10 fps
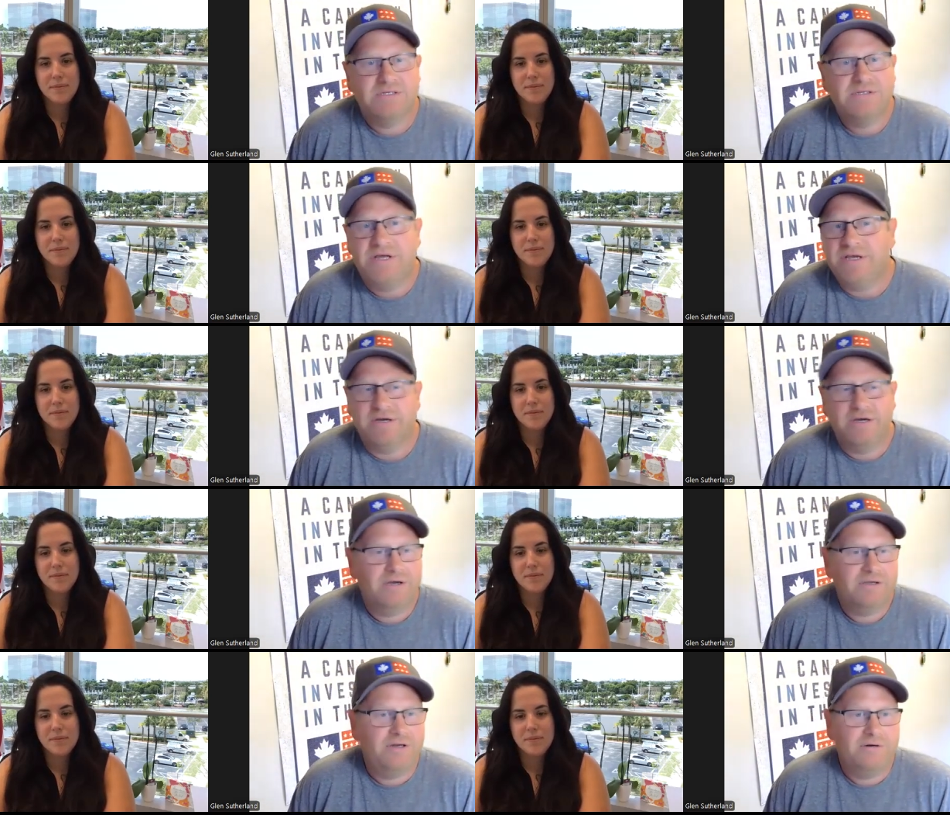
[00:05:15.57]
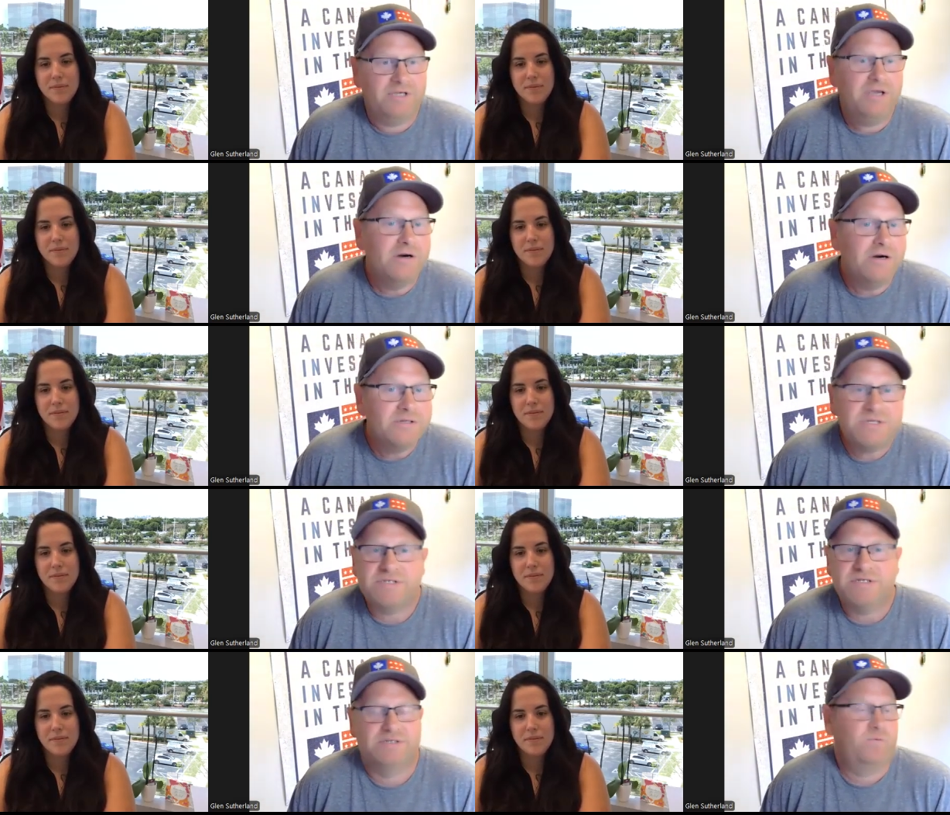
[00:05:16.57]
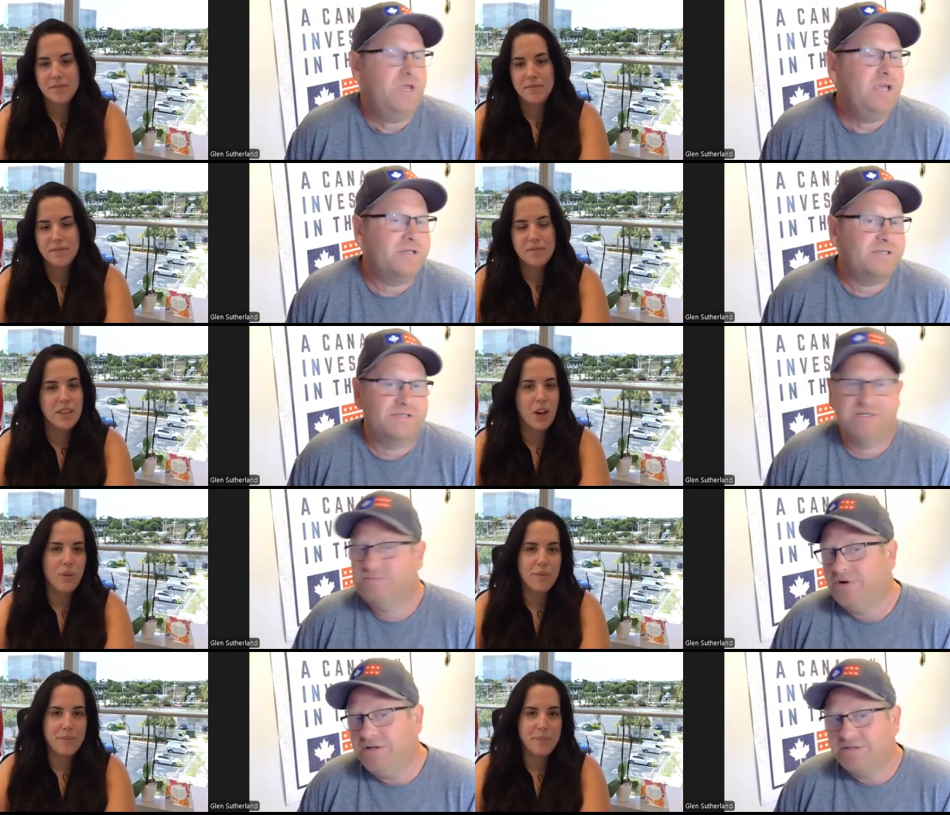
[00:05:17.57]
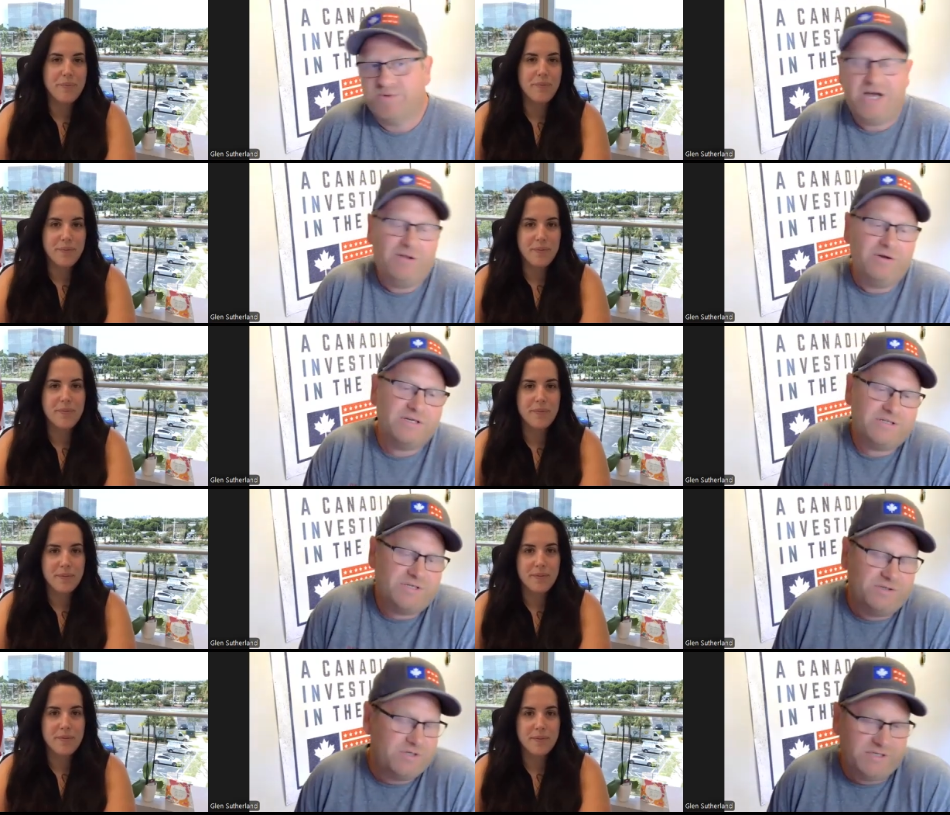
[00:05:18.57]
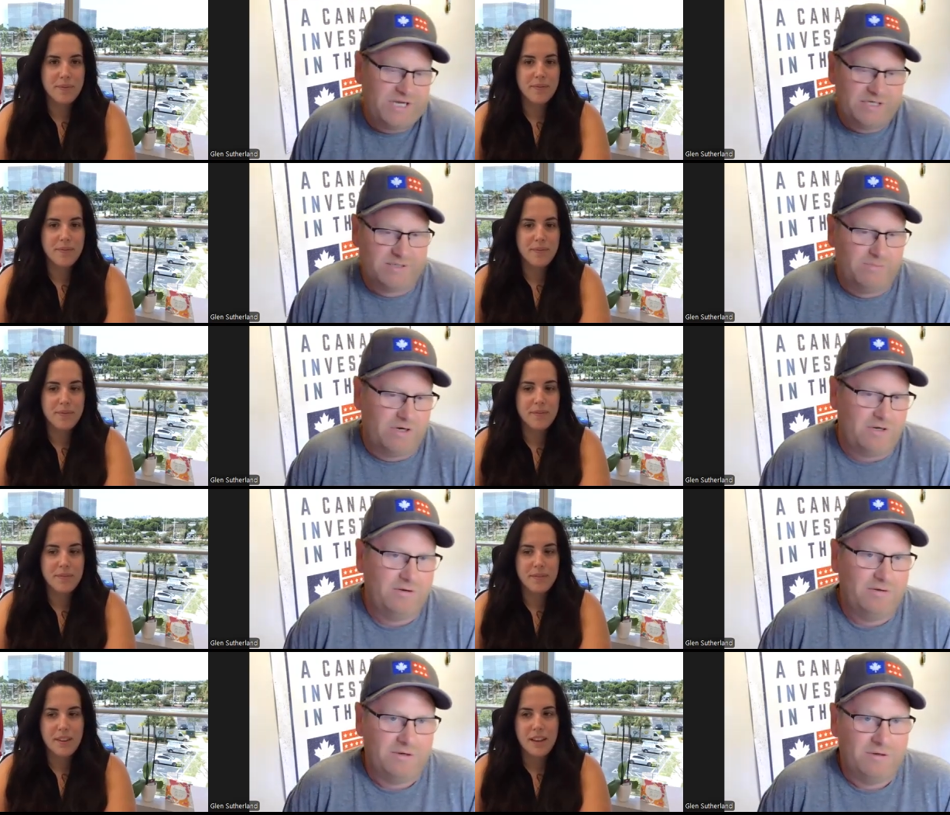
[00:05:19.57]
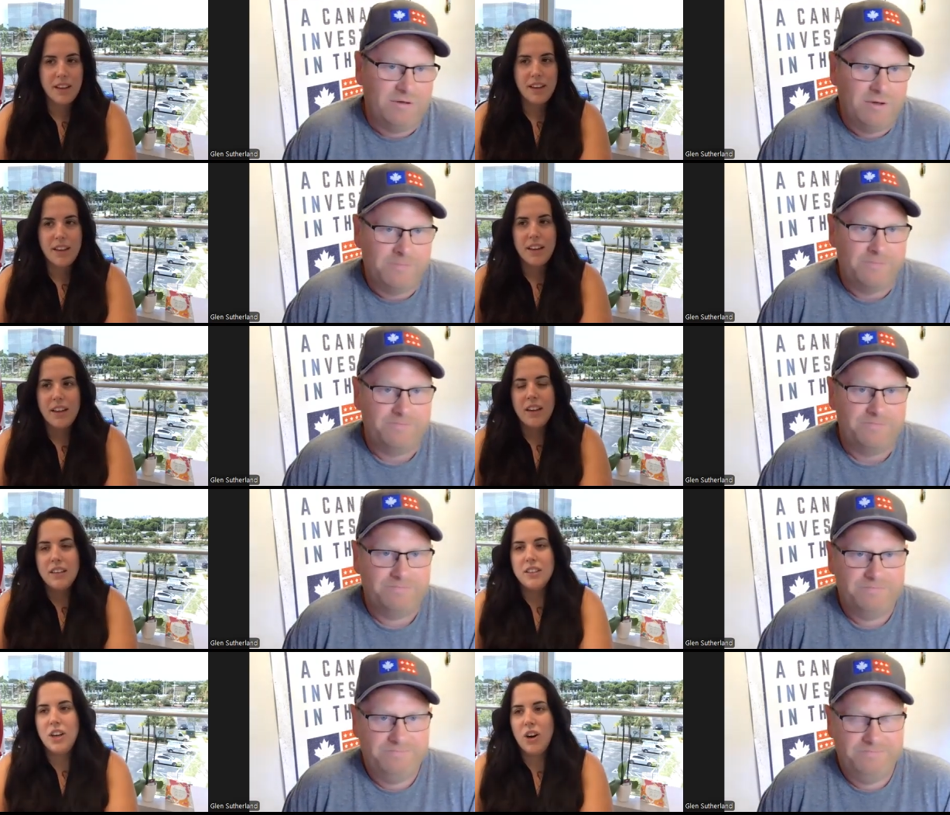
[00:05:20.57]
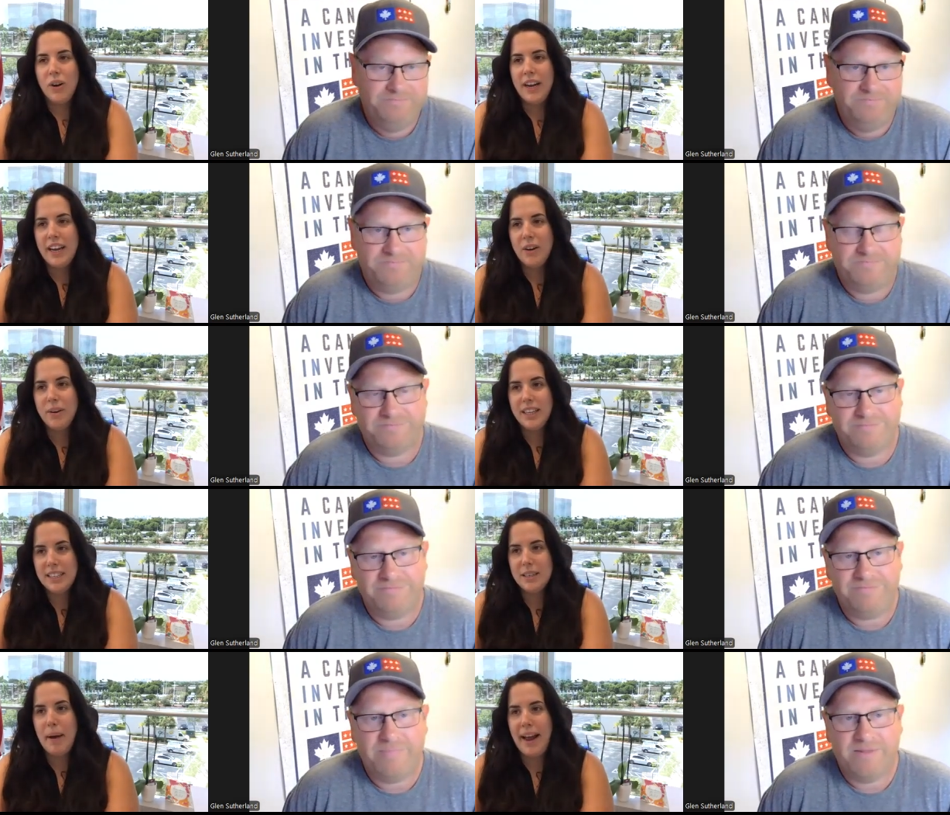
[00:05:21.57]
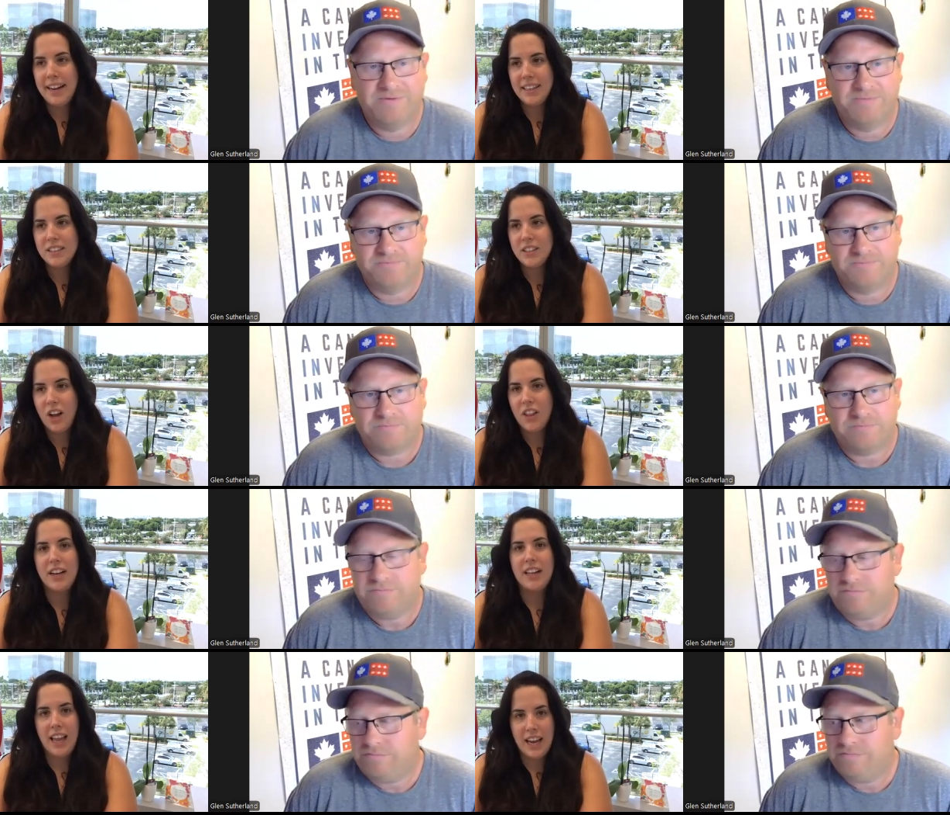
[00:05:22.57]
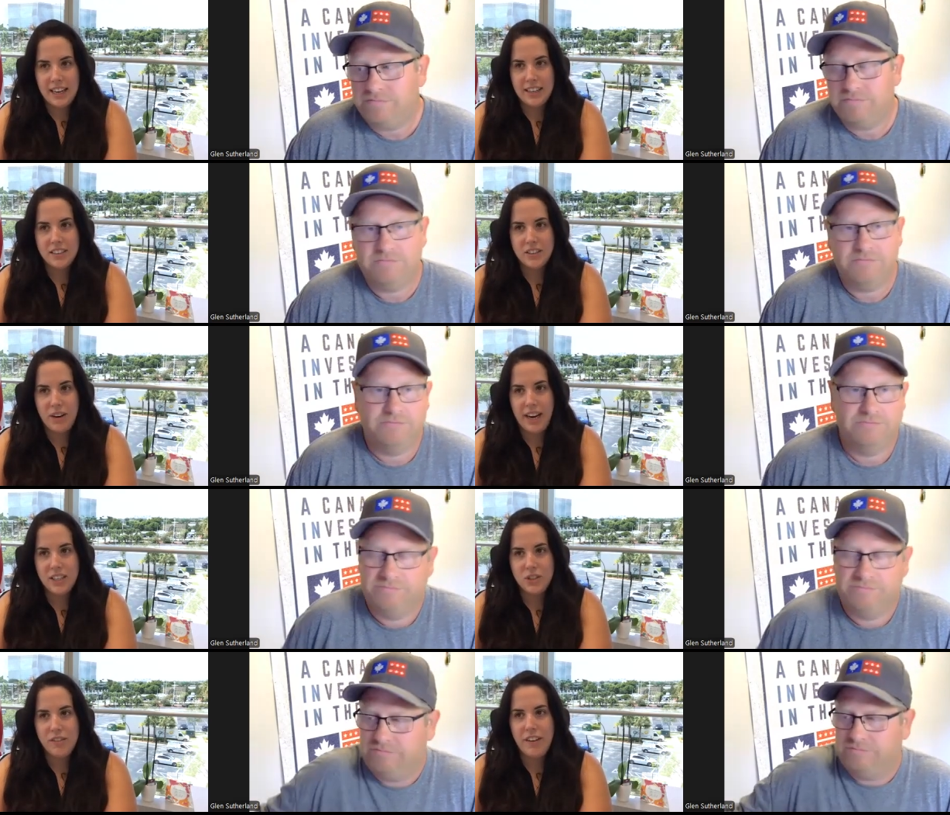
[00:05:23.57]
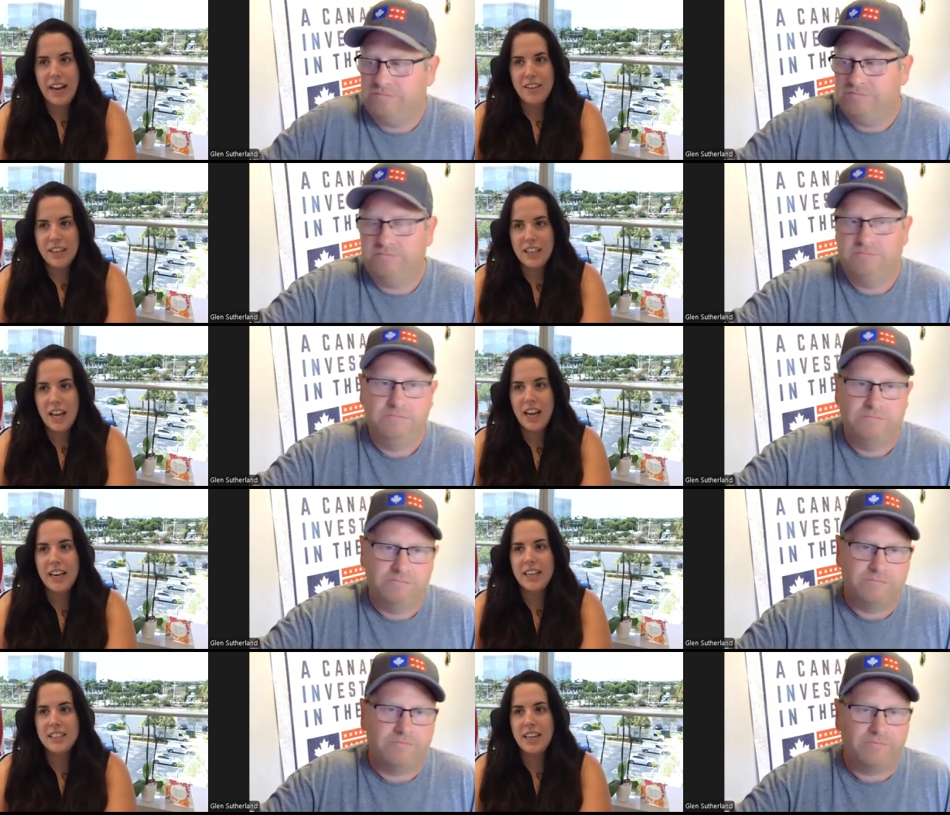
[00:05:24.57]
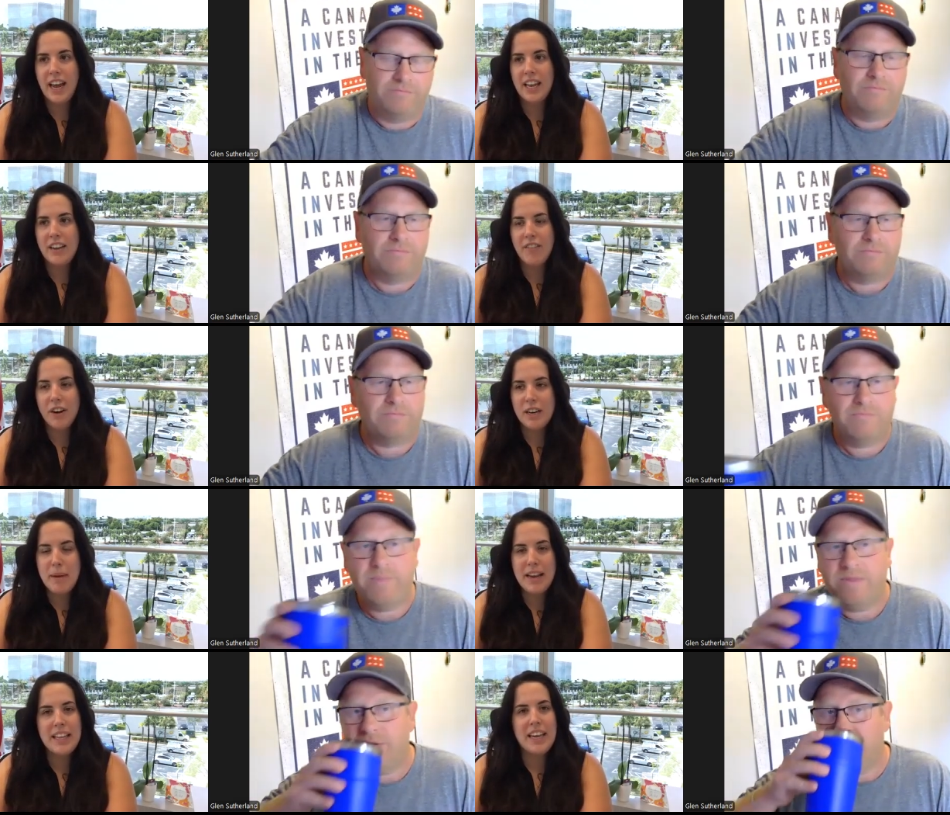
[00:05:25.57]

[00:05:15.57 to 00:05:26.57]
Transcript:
Speaker 1: Is this like uh, you know years? Is this weeks? Is this months? Well, how long does this usually take somebody?
Speaker 2: So it really depends on the client. Okay. So if I have a client and they've already made